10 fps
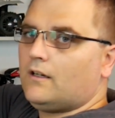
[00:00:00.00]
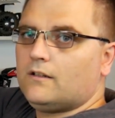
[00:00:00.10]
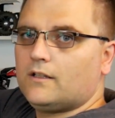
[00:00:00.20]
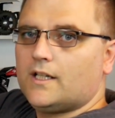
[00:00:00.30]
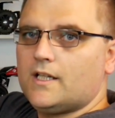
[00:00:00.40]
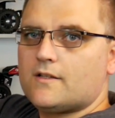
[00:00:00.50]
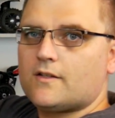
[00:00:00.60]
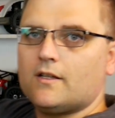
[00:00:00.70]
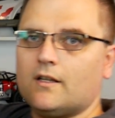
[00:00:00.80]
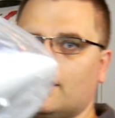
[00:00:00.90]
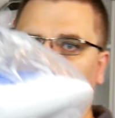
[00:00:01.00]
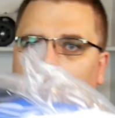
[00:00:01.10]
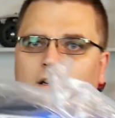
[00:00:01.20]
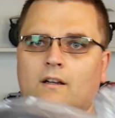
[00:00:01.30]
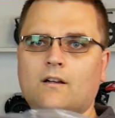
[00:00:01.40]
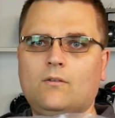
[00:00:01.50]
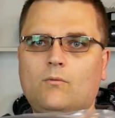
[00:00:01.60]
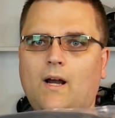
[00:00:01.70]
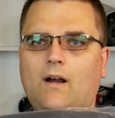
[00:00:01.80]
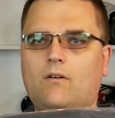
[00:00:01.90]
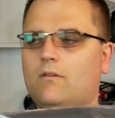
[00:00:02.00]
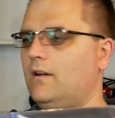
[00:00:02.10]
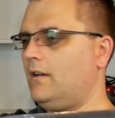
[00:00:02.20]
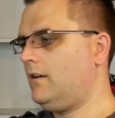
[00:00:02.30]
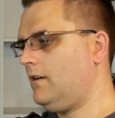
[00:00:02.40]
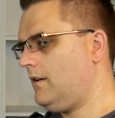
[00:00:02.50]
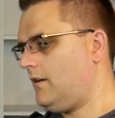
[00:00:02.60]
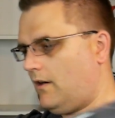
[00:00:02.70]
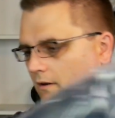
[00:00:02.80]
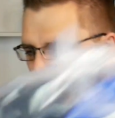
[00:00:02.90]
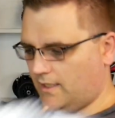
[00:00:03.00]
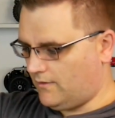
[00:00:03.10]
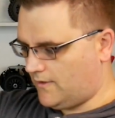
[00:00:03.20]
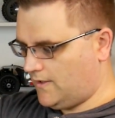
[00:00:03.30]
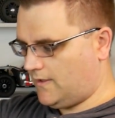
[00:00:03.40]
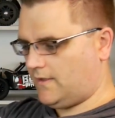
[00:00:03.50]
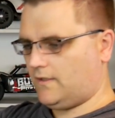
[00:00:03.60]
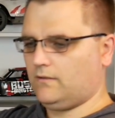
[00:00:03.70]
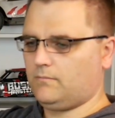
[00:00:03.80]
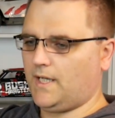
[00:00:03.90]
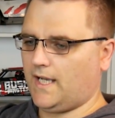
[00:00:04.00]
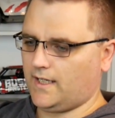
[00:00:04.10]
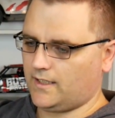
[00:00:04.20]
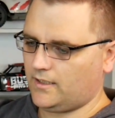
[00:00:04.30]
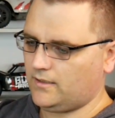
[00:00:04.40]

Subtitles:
Look at this. Wow. All right, now is this a sealed bag?